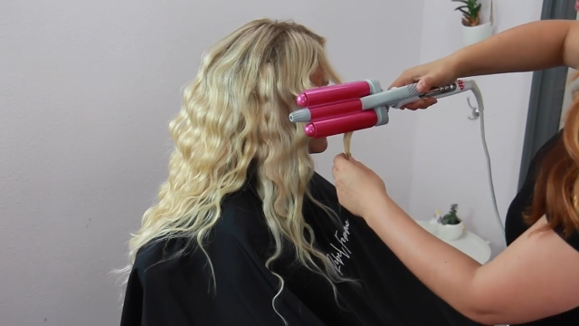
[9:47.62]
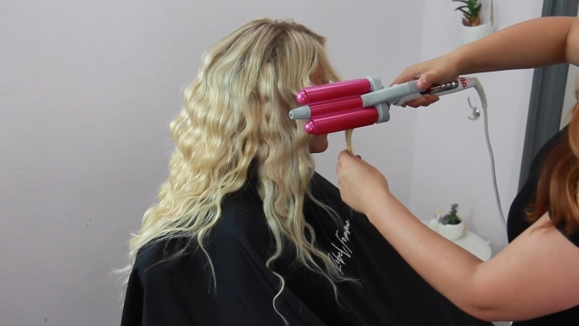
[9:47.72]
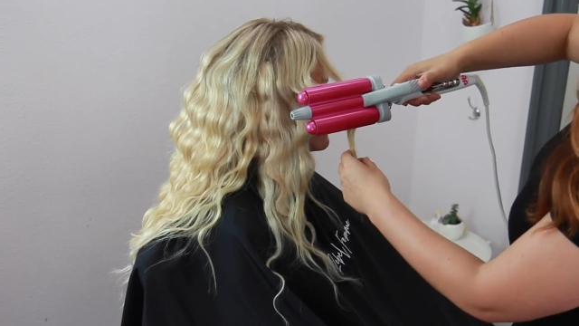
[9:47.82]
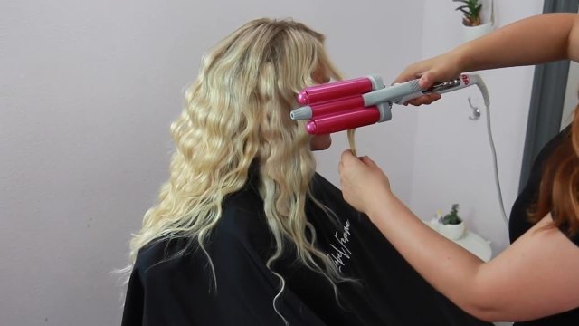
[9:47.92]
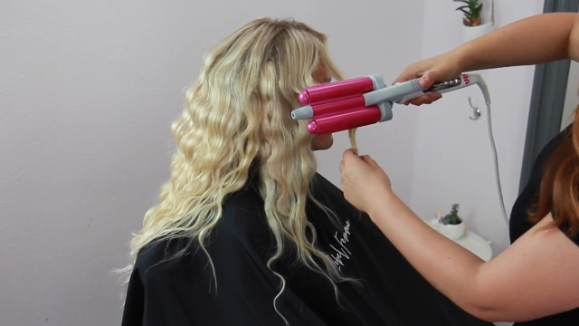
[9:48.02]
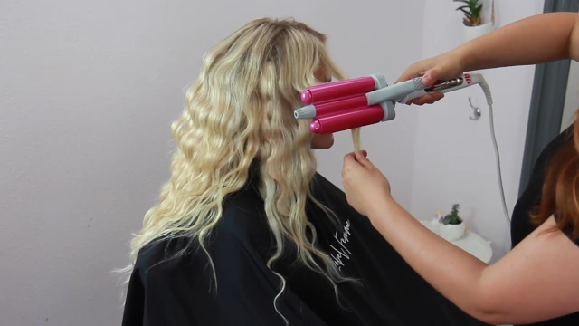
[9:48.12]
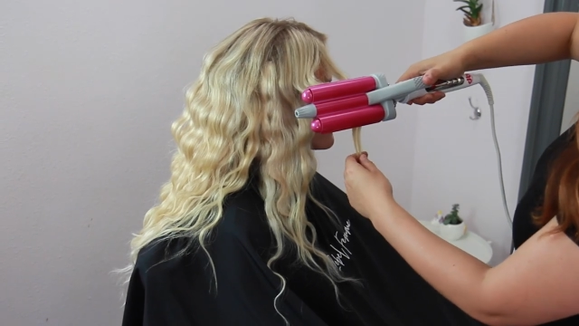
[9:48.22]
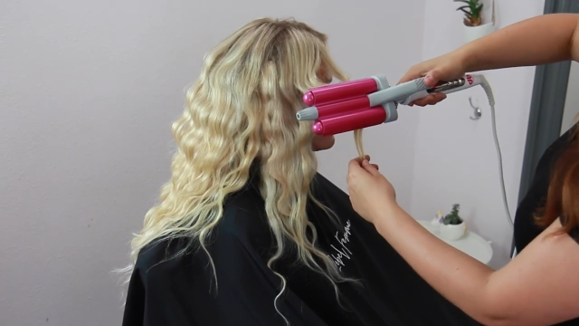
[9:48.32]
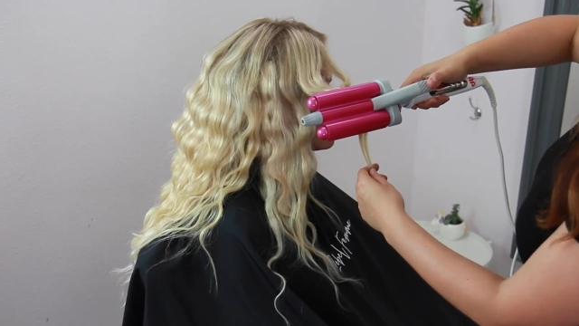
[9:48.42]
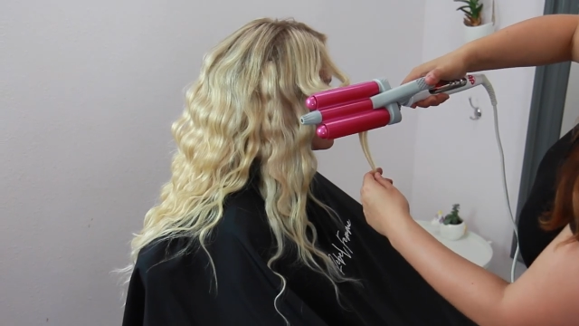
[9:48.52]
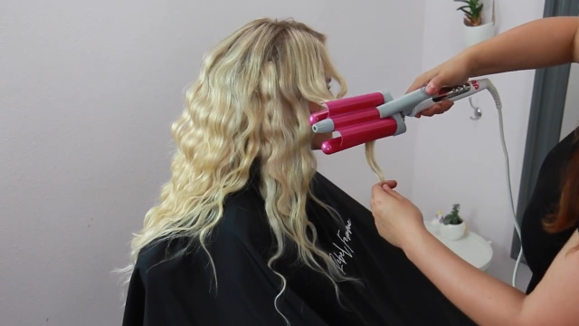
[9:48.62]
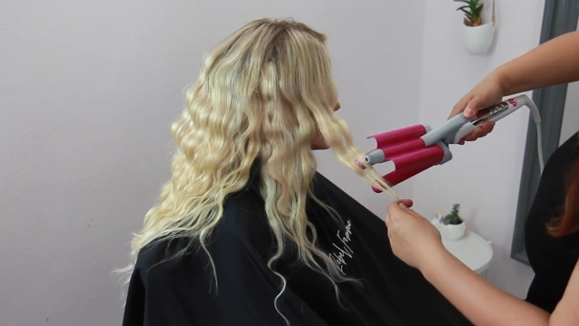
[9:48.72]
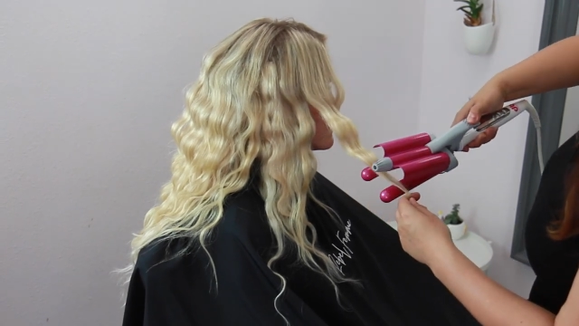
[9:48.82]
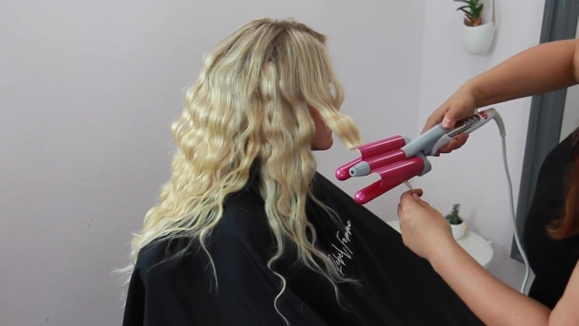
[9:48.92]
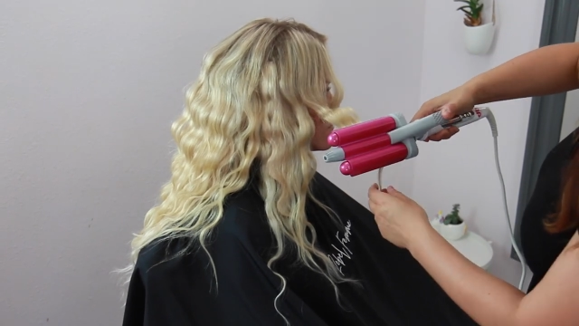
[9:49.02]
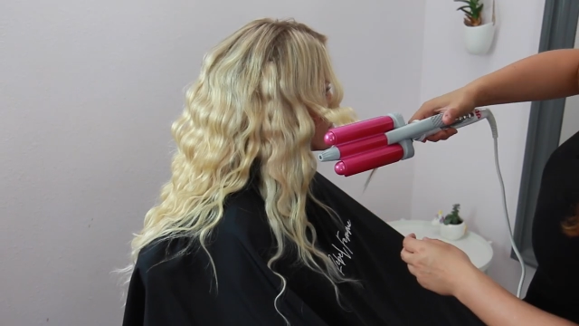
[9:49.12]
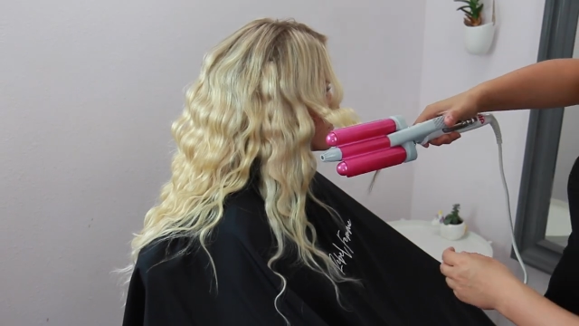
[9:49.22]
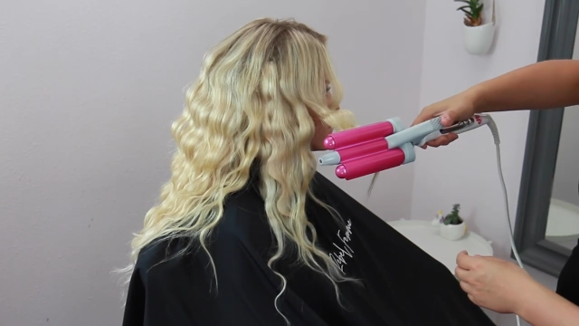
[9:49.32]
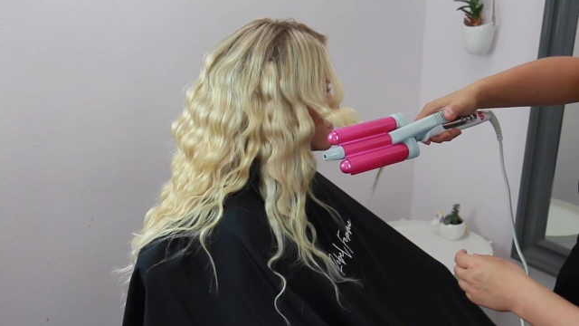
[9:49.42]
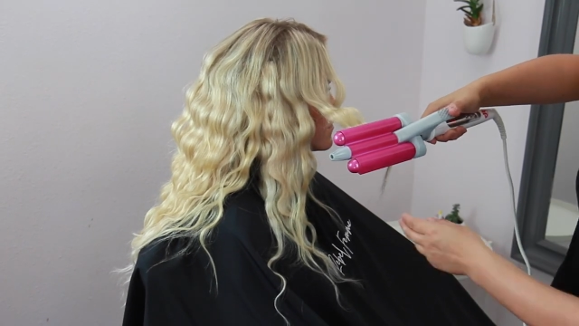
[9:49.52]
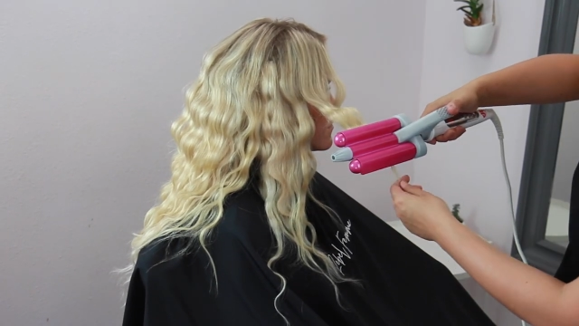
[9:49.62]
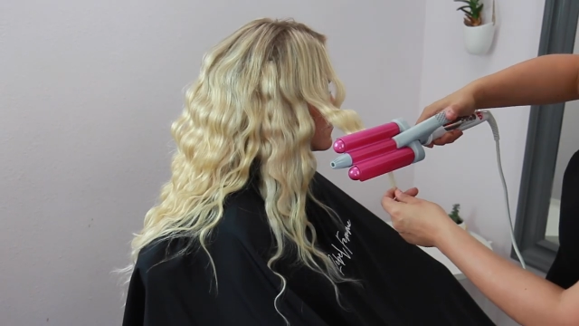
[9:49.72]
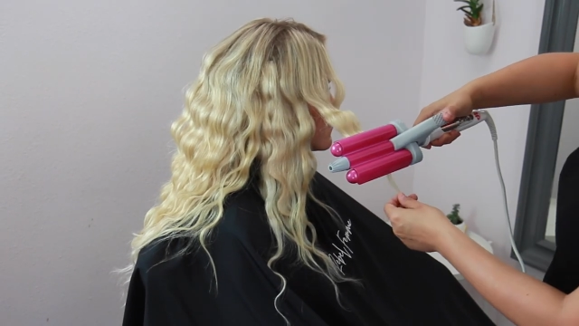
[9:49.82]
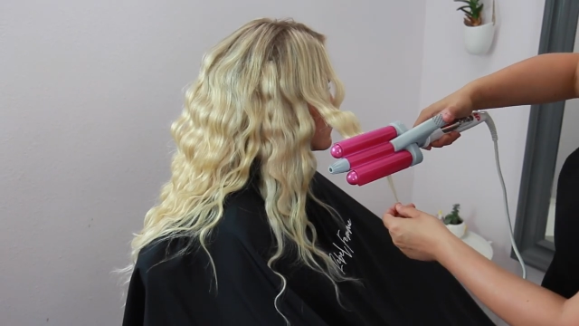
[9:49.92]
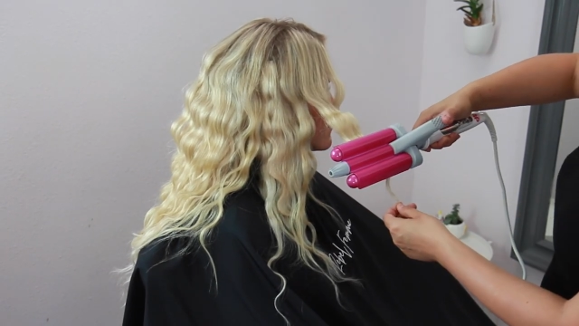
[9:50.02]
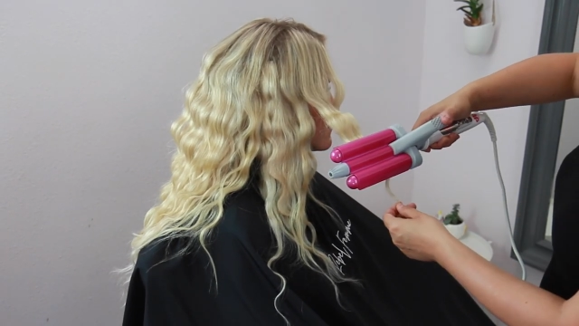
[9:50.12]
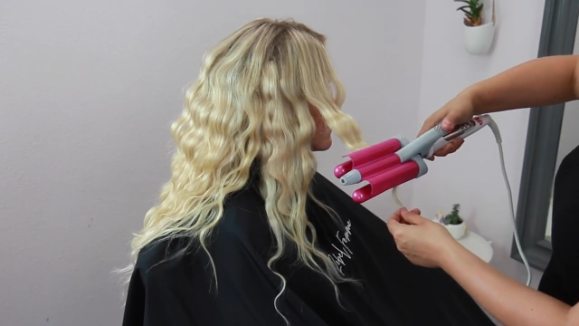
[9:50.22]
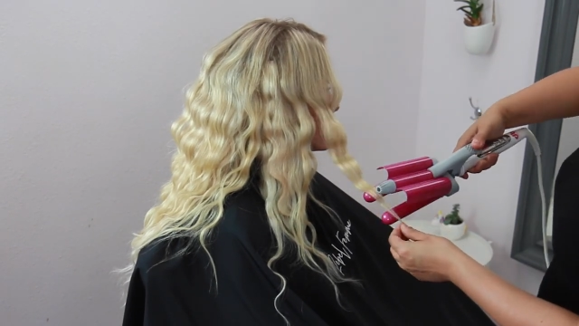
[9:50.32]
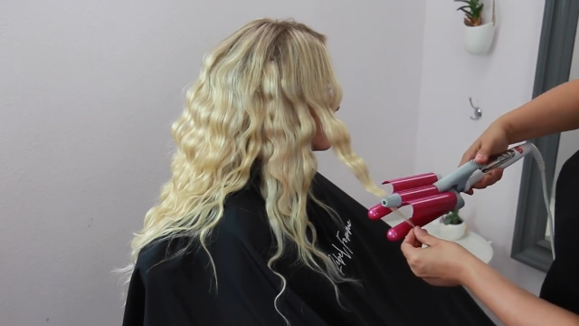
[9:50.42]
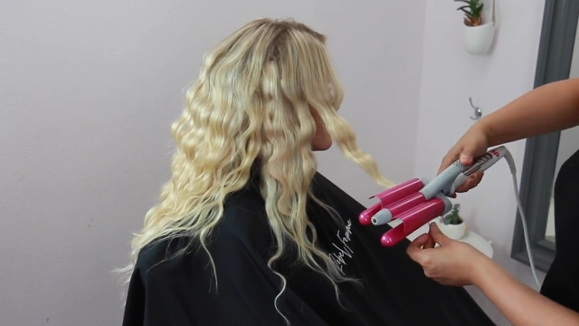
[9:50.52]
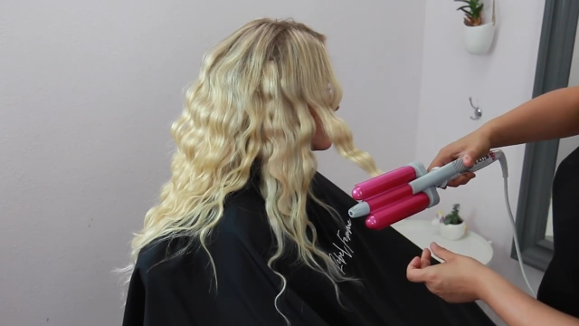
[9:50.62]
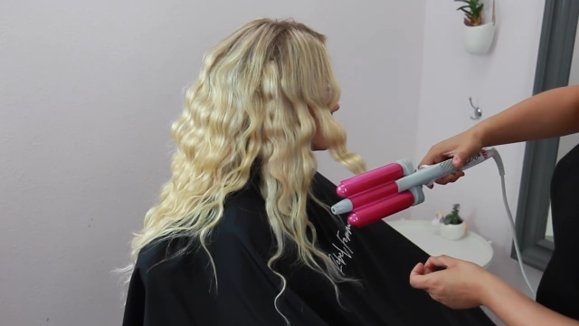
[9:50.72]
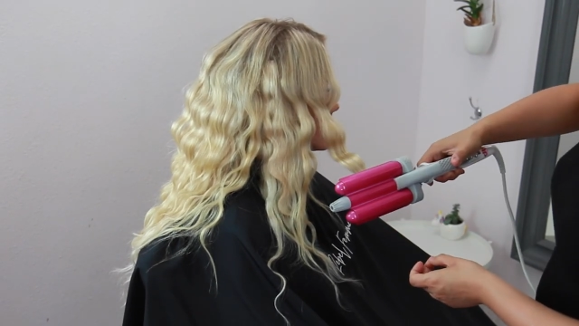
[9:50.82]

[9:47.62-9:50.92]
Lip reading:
No face is visible, so there are no lips to read.